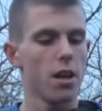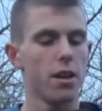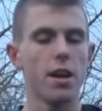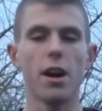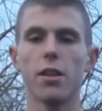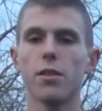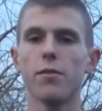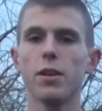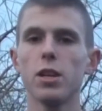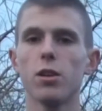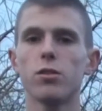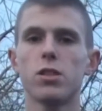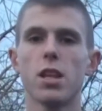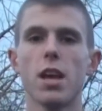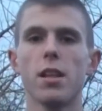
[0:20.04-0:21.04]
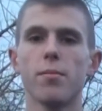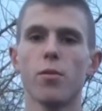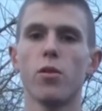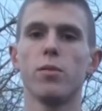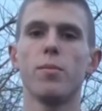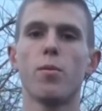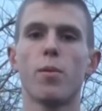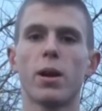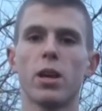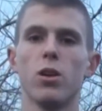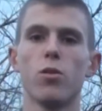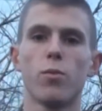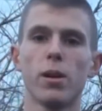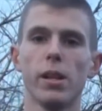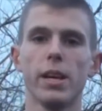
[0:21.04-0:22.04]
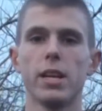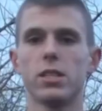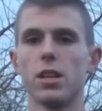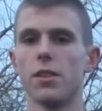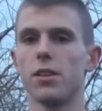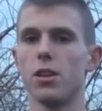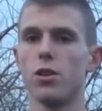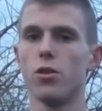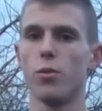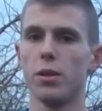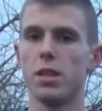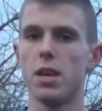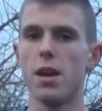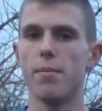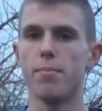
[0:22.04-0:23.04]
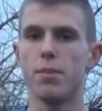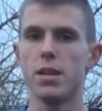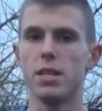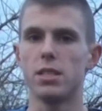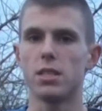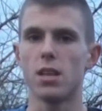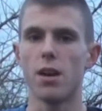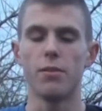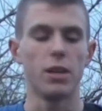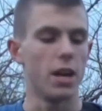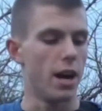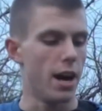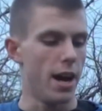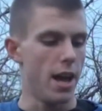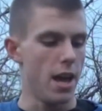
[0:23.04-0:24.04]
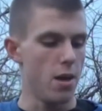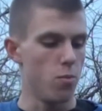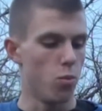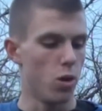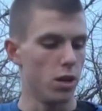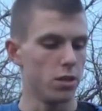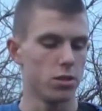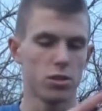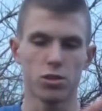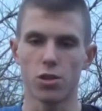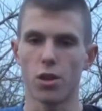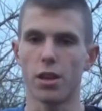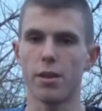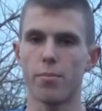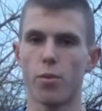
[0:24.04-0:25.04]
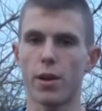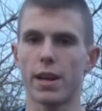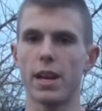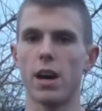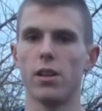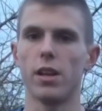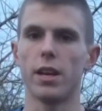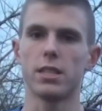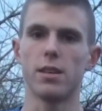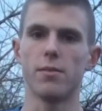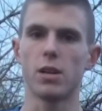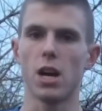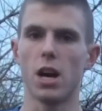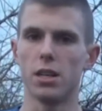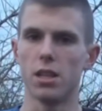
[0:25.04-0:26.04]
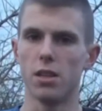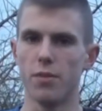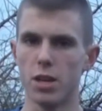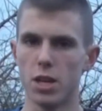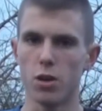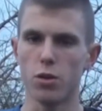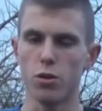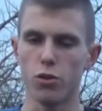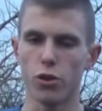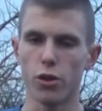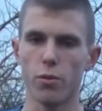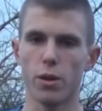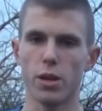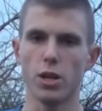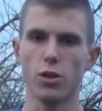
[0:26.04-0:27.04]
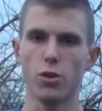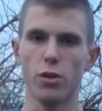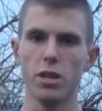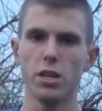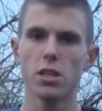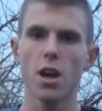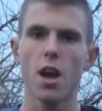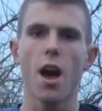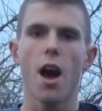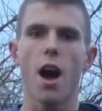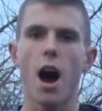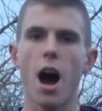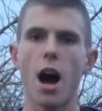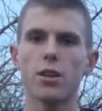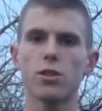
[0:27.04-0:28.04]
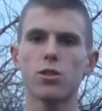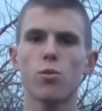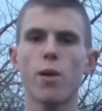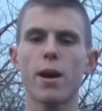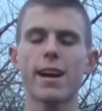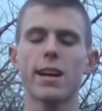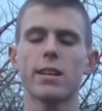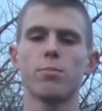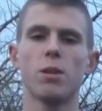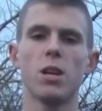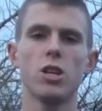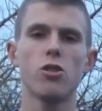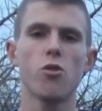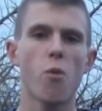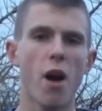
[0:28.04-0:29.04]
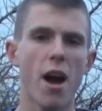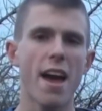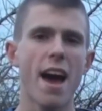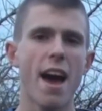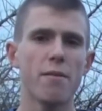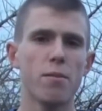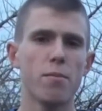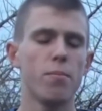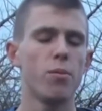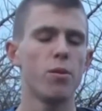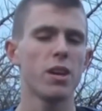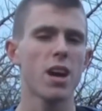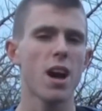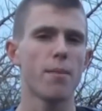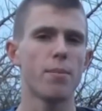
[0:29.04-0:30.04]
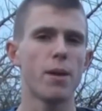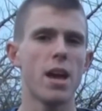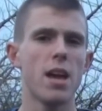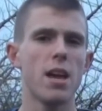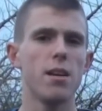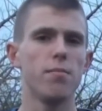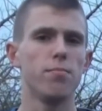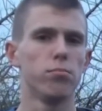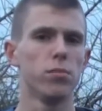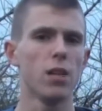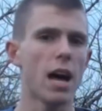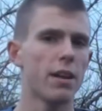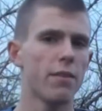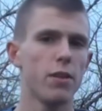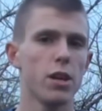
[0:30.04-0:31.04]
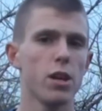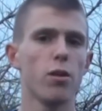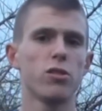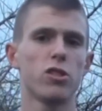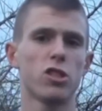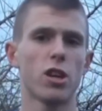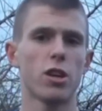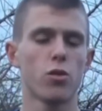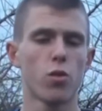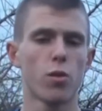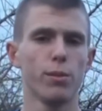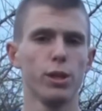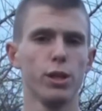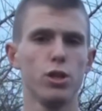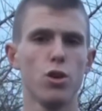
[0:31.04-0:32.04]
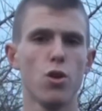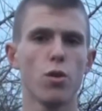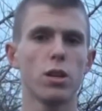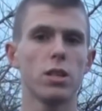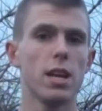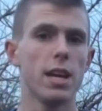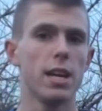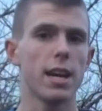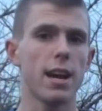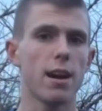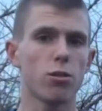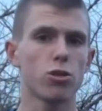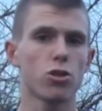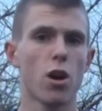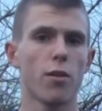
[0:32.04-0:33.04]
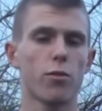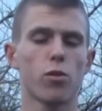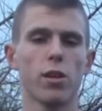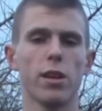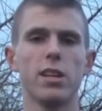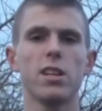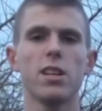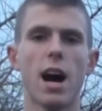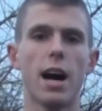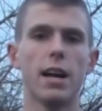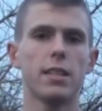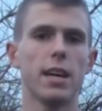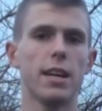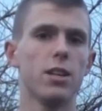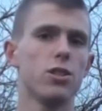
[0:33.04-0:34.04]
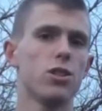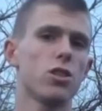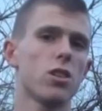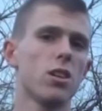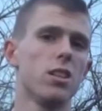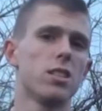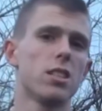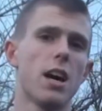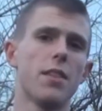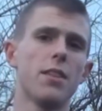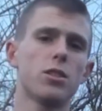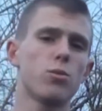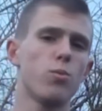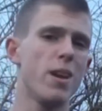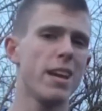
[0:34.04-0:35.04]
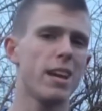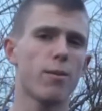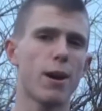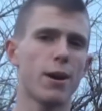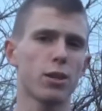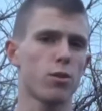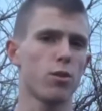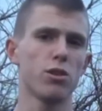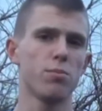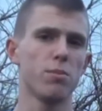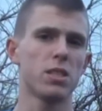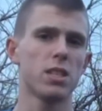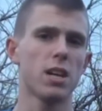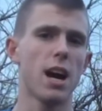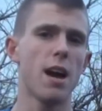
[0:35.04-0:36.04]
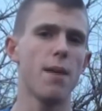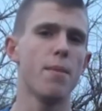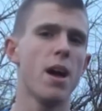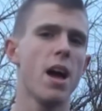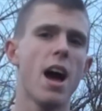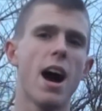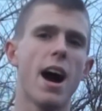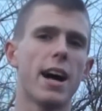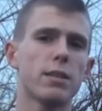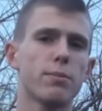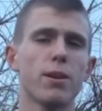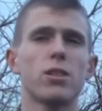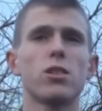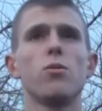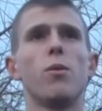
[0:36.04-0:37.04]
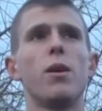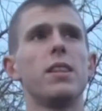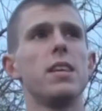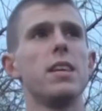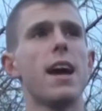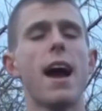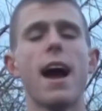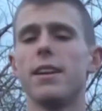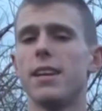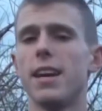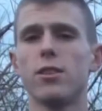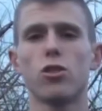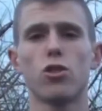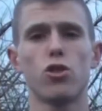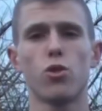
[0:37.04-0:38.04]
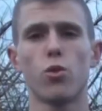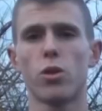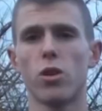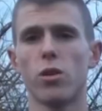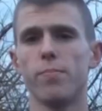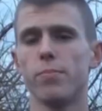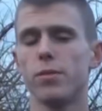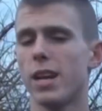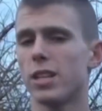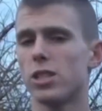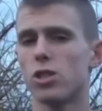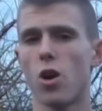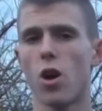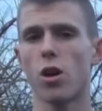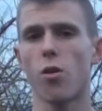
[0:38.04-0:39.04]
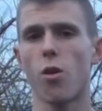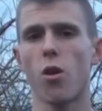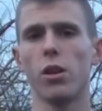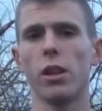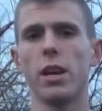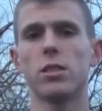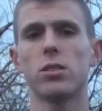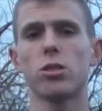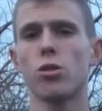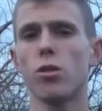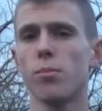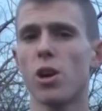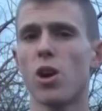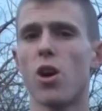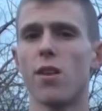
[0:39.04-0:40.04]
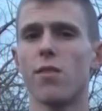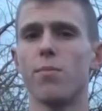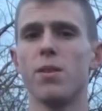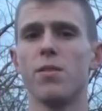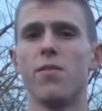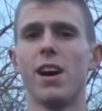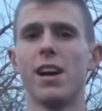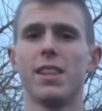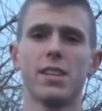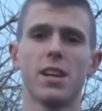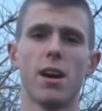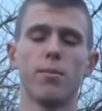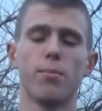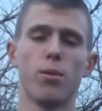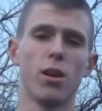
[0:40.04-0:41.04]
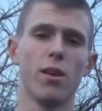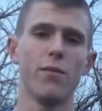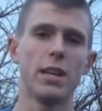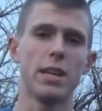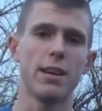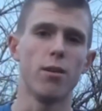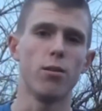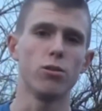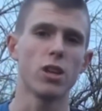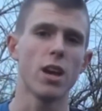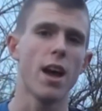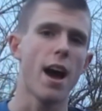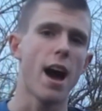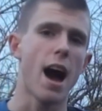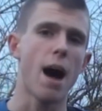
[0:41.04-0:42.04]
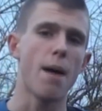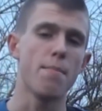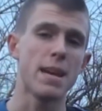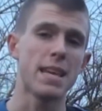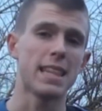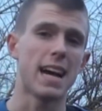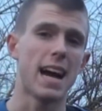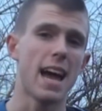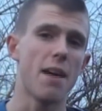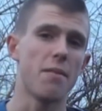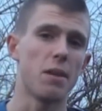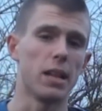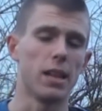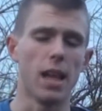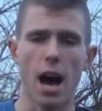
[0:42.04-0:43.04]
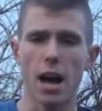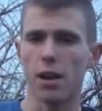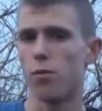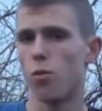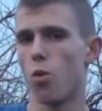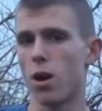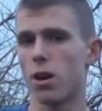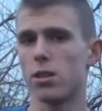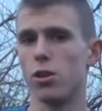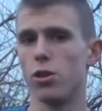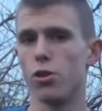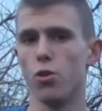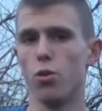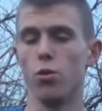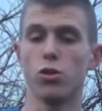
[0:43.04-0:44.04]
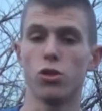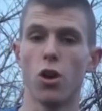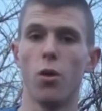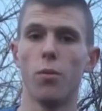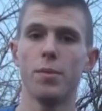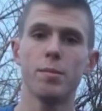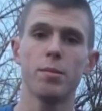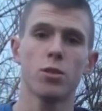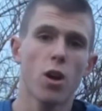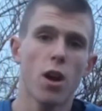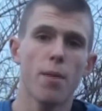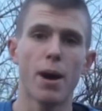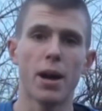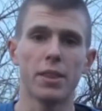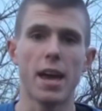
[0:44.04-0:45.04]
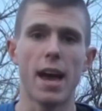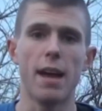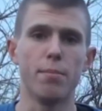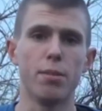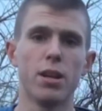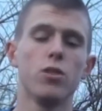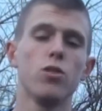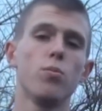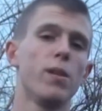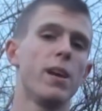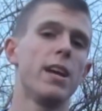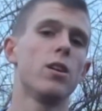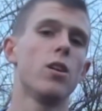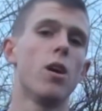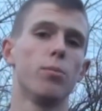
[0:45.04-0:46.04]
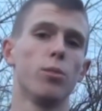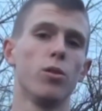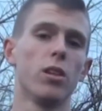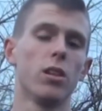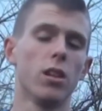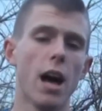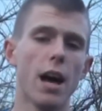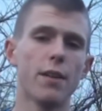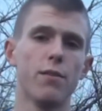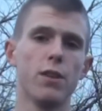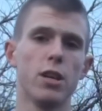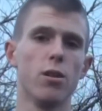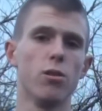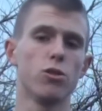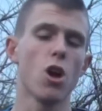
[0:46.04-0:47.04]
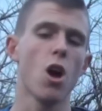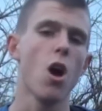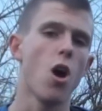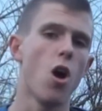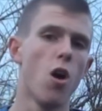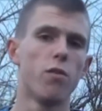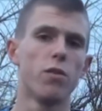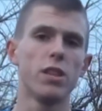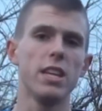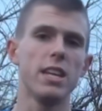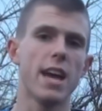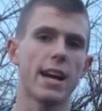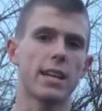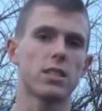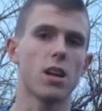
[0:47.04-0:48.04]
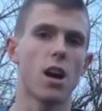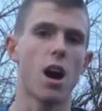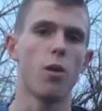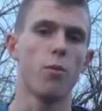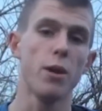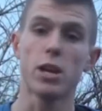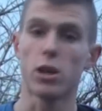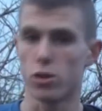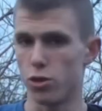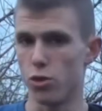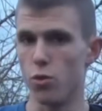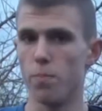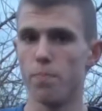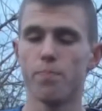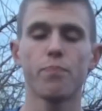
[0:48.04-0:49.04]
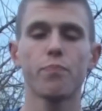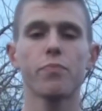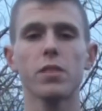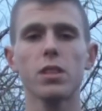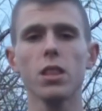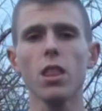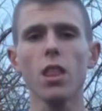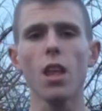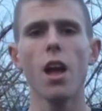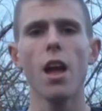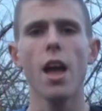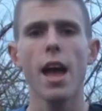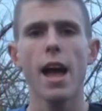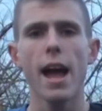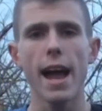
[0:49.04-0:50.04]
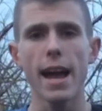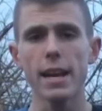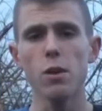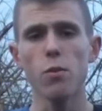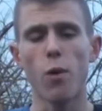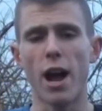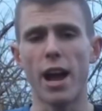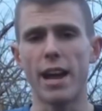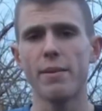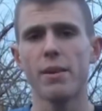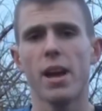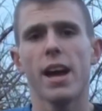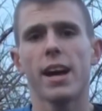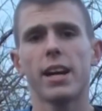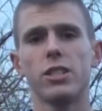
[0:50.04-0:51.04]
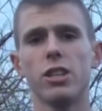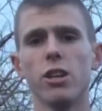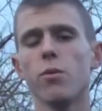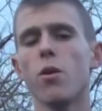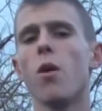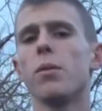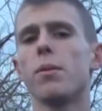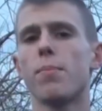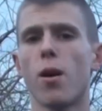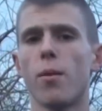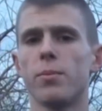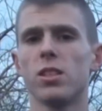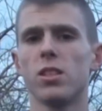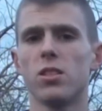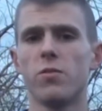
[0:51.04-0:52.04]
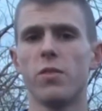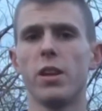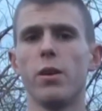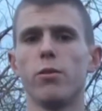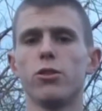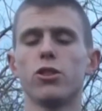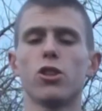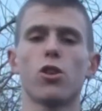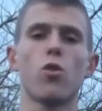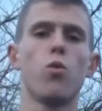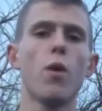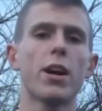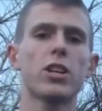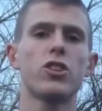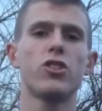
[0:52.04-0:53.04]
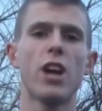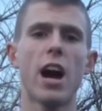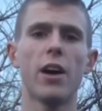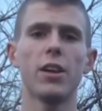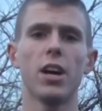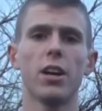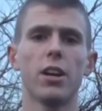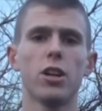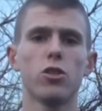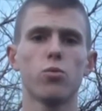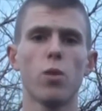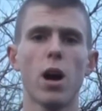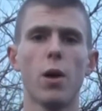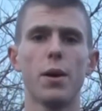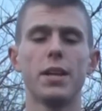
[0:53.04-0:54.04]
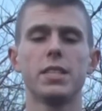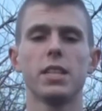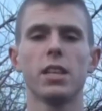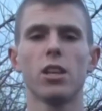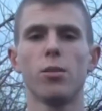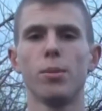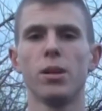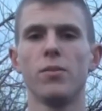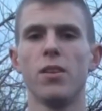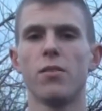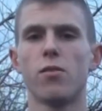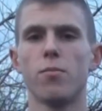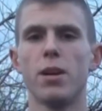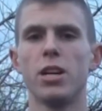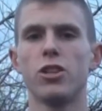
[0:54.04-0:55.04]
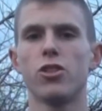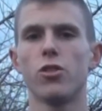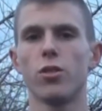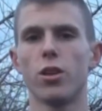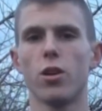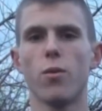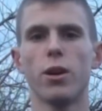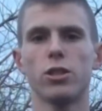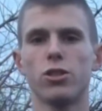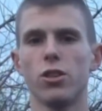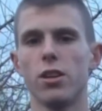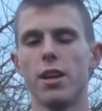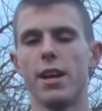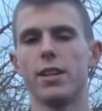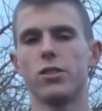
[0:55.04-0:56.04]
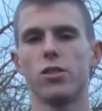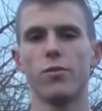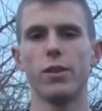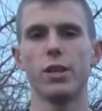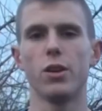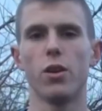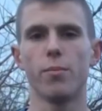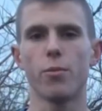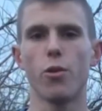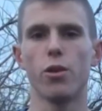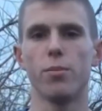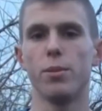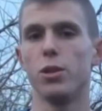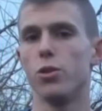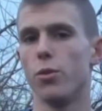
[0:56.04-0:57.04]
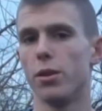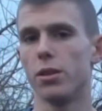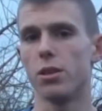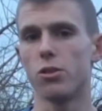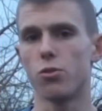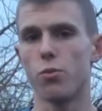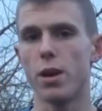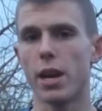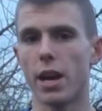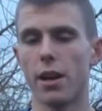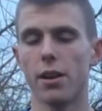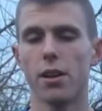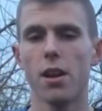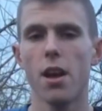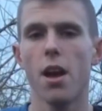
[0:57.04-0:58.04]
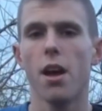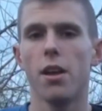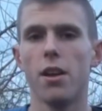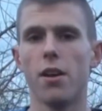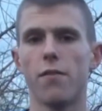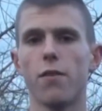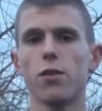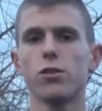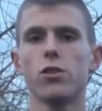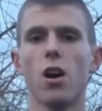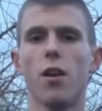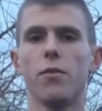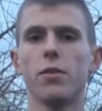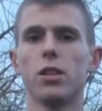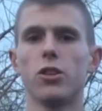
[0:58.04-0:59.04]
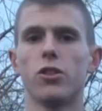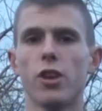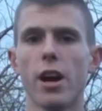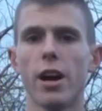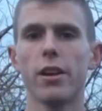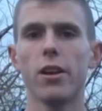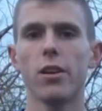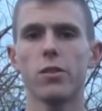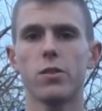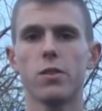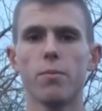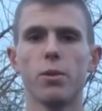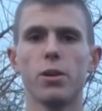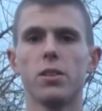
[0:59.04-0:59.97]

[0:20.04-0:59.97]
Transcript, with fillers: Now the video today that I'm going to be bringing you really has nothing to do with the M P seven A one, uh, just thought I'd bring it out like to have a gun in the video usually when I do these. Uh, just a quick explanation why I haven't been putting up a lot of videos as I normally do containing airsoft related content. It's just because uh, this week around the Christmas time, uh, especially when the days are shorter, gets darker early, it's extremely hard for me to find the time to put up videos, uh, being that I have a lot of work to do. So sorry about that, but I do plan to upload a lot of videos over the next uh, week or two. Anyway, continuing on with the purpose of this video is just a quick shout out as well as a little bit of information on a question and answer video I'm going to be doing this weekend. Now first off with a shout out, someone